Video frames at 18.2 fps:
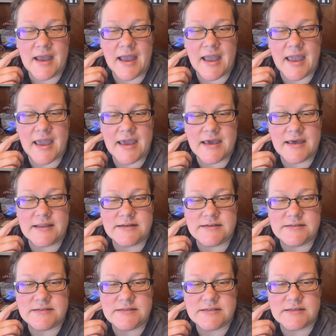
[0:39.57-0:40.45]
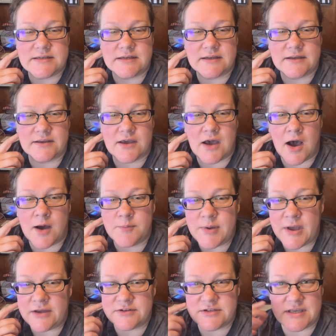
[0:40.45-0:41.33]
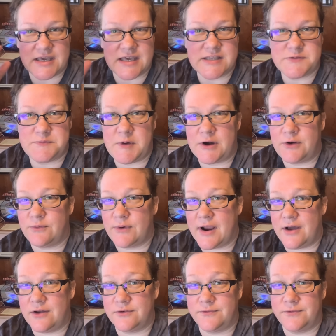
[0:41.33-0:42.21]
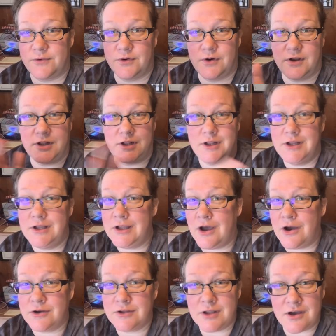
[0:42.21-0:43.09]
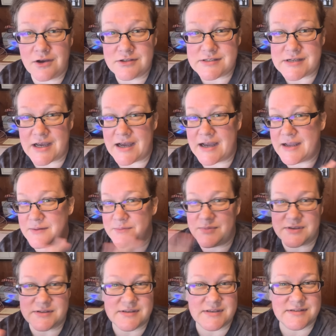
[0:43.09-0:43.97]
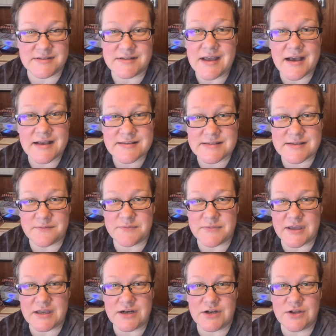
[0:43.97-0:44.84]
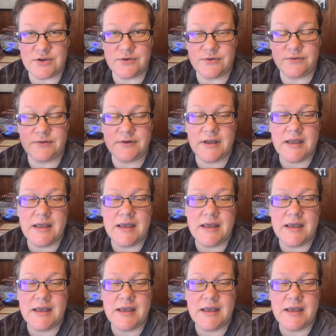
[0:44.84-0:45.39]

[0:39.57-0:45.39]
And compounding has been around for a long, long time. This is not something new.